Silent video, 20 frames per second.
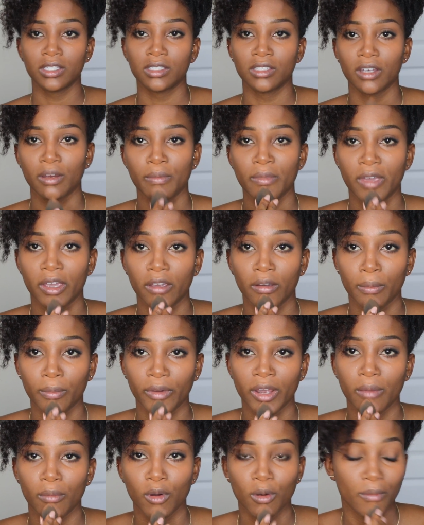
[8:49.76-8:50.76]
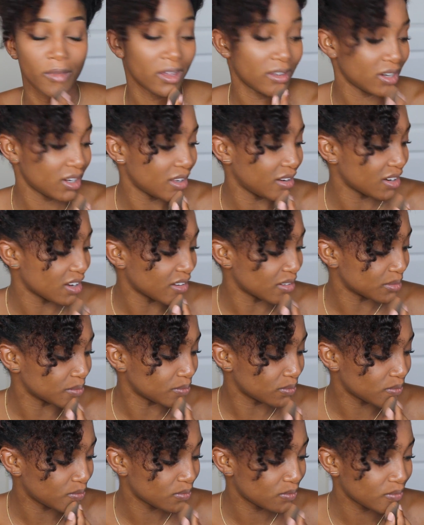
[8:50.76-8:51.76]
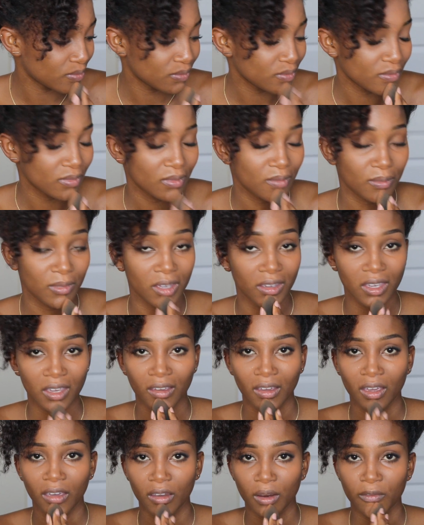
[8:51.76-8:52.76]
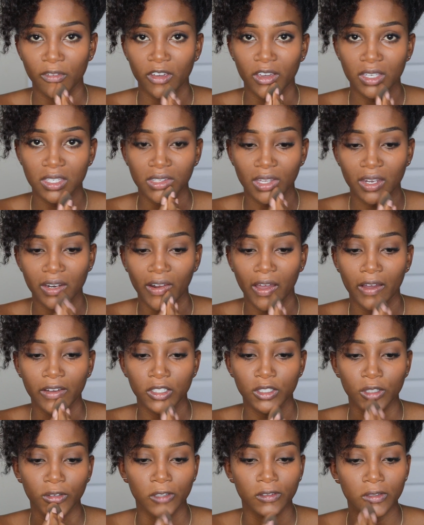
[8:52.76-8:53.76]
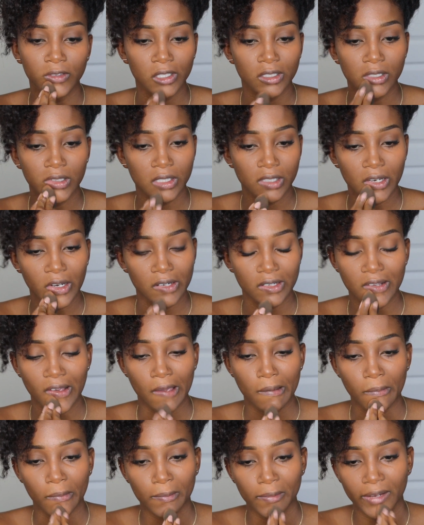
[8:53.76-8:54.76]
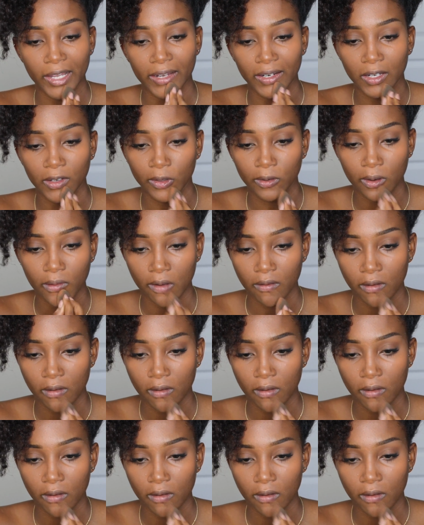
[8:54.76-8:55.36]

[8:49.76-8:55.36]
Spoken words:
is your make or break moment in making your face that natural. Just take your time and let out.